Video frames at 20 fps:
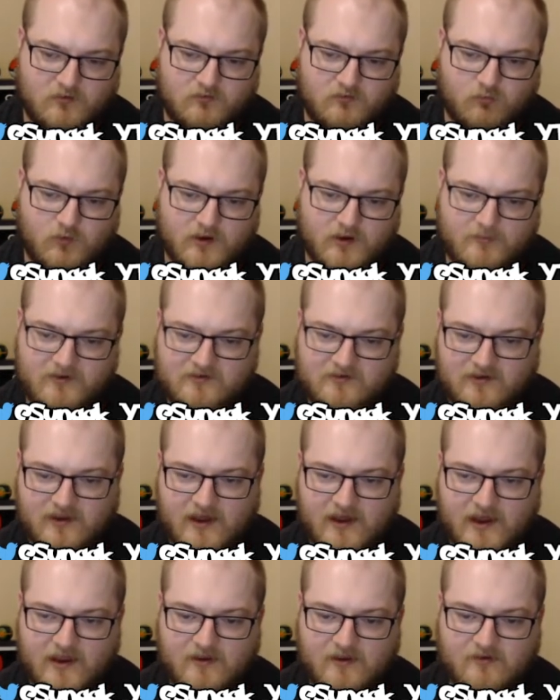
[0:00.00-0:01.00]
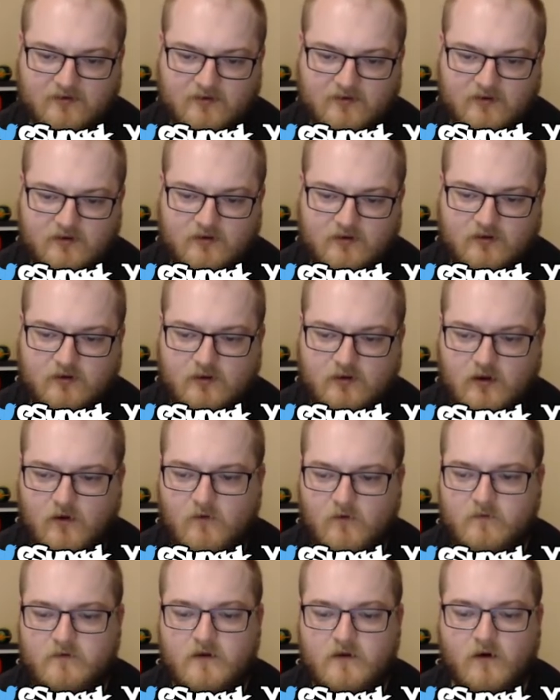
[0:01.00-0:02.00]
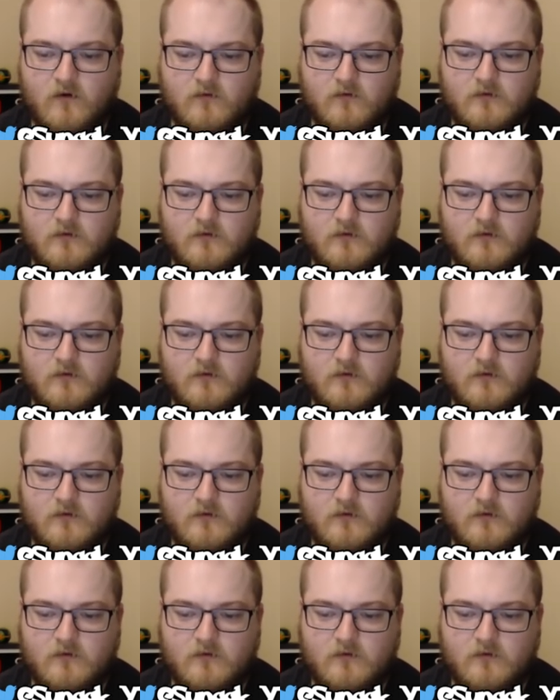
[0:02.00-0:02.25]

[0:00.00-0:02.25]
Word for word: is one amazing guy. Oh no.